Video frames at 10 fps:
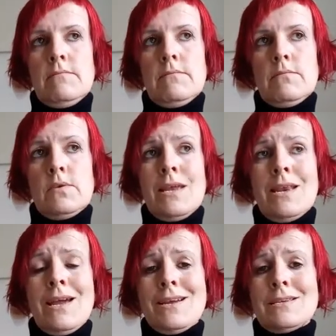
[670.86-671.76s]
within
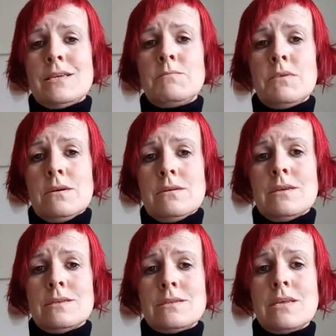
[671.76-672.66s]
academia,
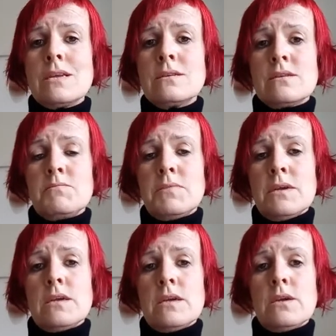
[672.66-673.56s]
is seen to
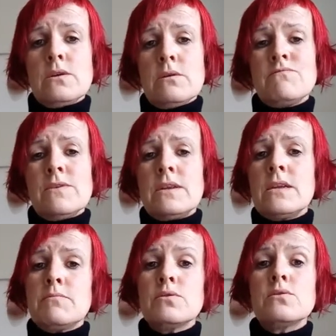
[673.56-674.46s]
be, you know, a really
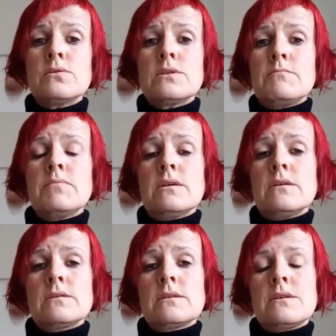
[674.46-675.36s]
important
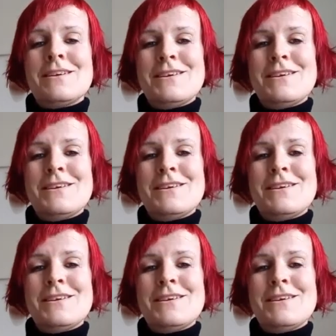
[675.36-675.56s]
part